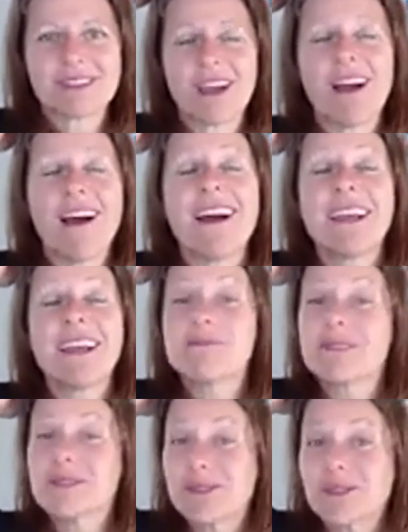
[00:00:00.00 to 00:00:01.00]
I am
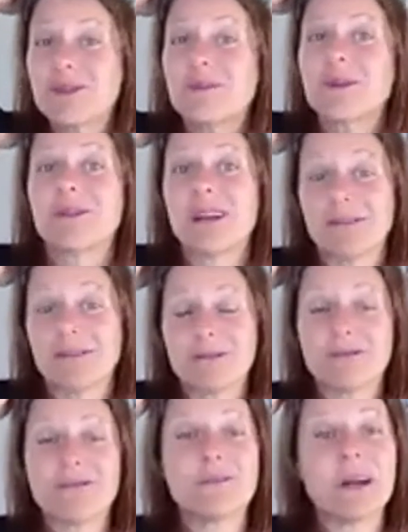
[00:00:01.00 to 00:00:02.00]
super grateful
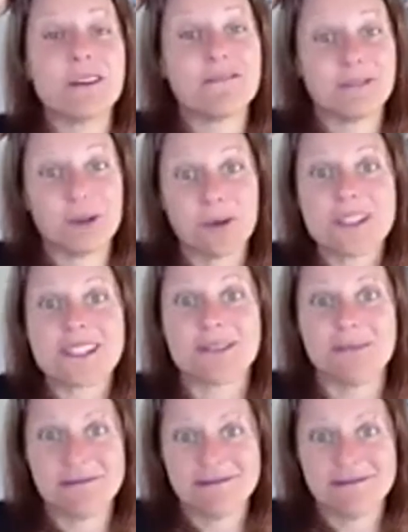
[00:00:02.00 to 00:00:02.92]
for my flawsome.